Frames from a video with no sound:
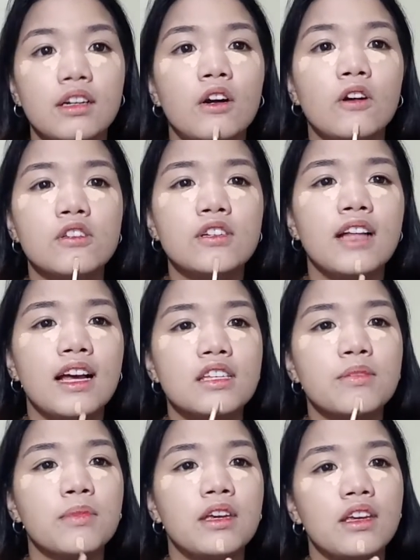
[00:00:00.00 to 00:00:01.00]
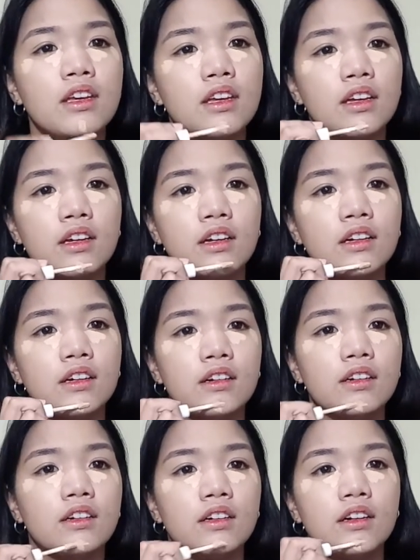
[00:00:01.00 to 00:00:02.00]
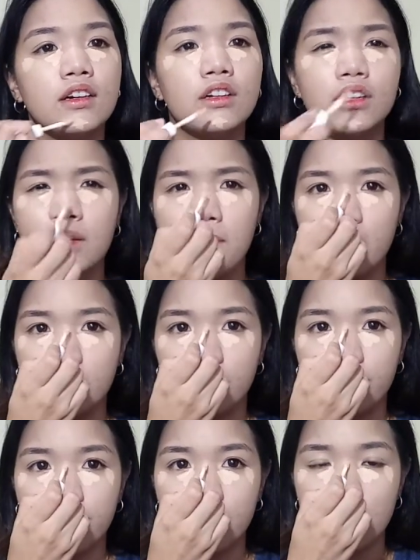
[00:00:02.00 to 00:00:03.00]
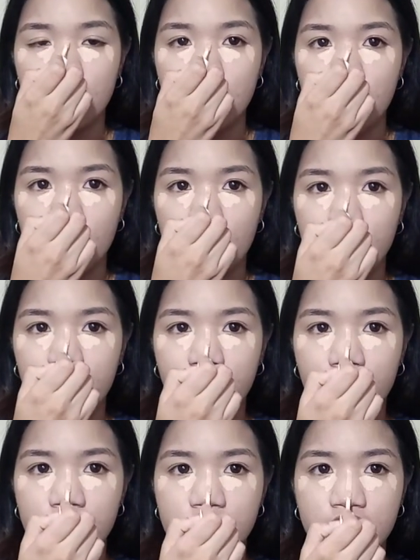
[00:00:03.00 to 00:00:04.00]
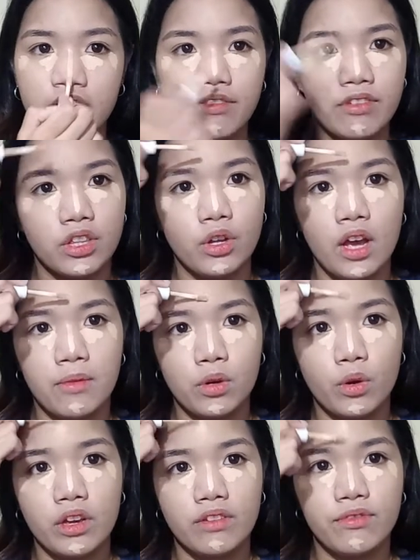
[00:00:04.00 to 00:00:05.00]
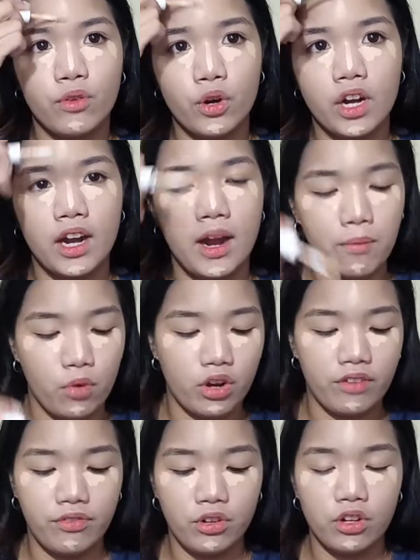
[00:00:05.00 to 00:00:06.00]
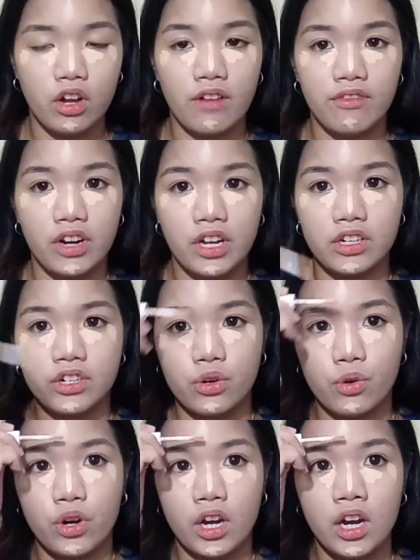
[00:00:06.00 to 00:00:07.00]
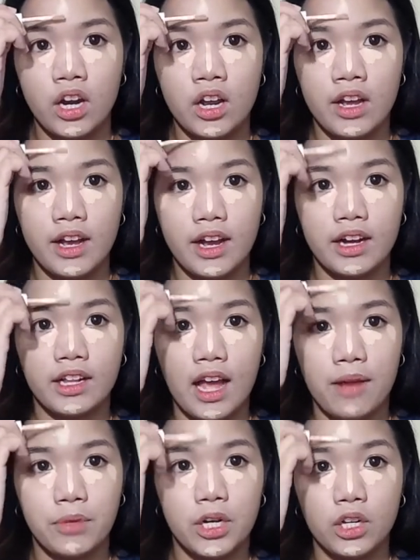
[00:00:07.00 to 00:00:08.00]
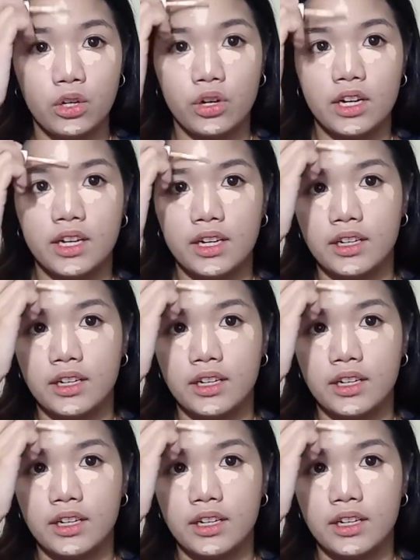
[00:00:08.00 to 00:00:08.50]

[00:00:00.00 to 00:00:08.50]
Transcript: also last me a good amount of coverage, even though I'm going for a more full coverage or a glamour look.